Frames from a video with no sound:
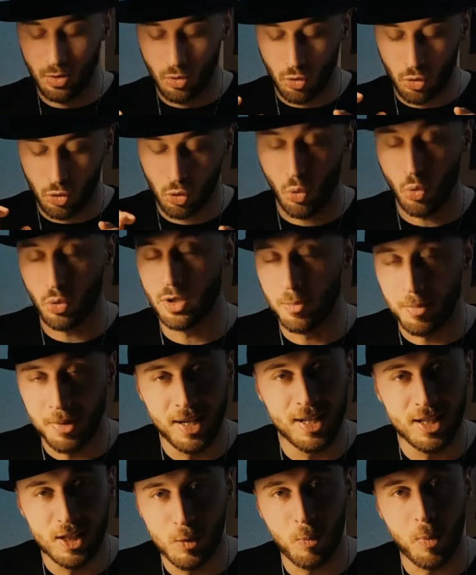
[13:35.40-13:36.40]
So the
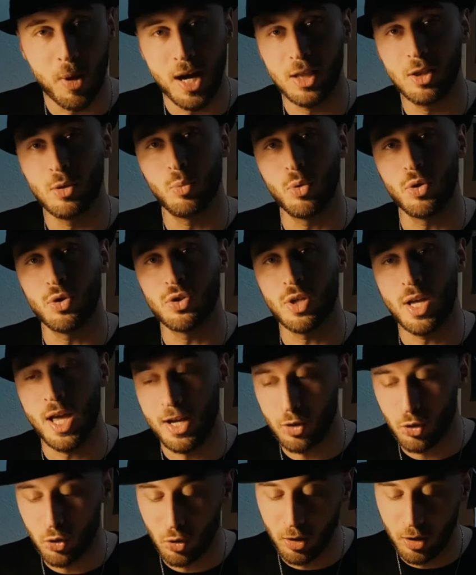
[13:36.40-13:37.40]
meeting spot was
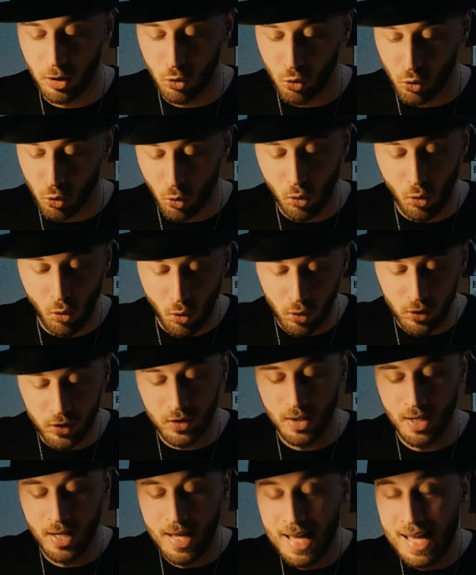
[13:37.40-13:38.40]
actually
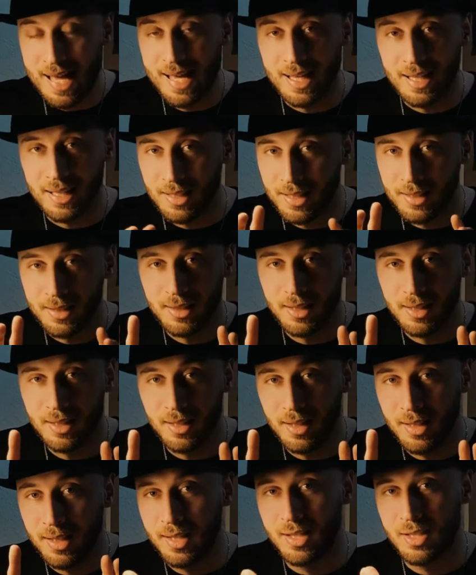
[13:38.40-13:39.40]
Churko's
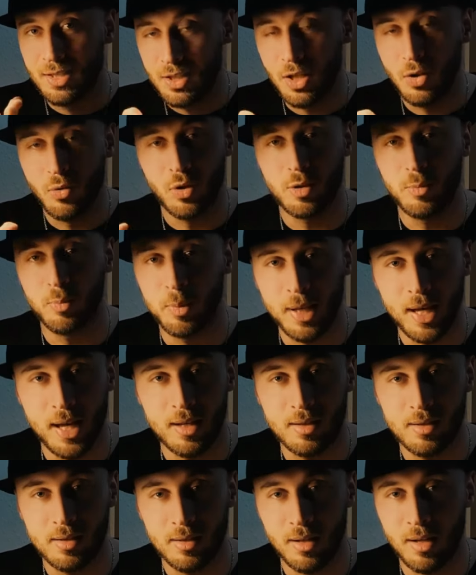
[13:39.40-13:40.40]
little secret
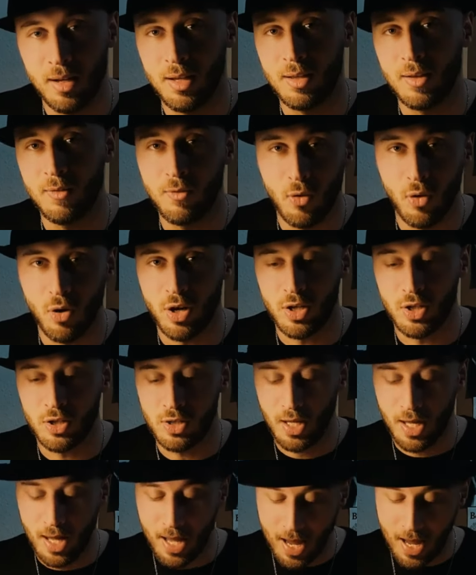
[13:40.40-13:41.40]
place in a
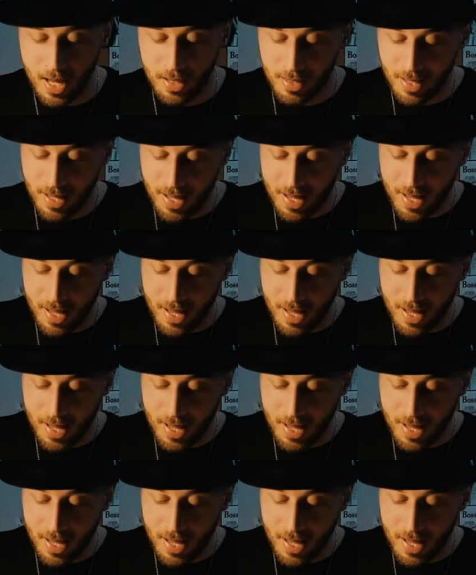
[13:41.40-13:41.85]
forest, and